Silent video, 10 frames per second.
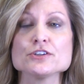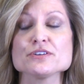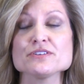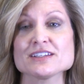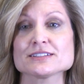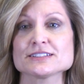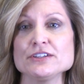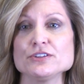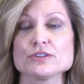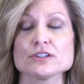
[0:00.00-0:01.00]
To the
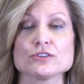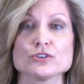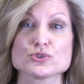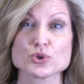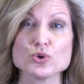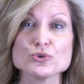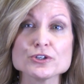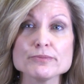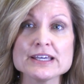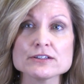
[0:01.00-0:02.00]
extent you can control
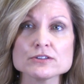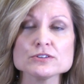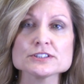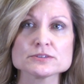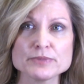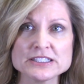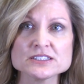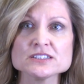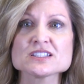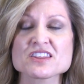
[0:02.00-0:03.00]
your medical
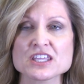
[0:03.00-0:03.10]
expenses,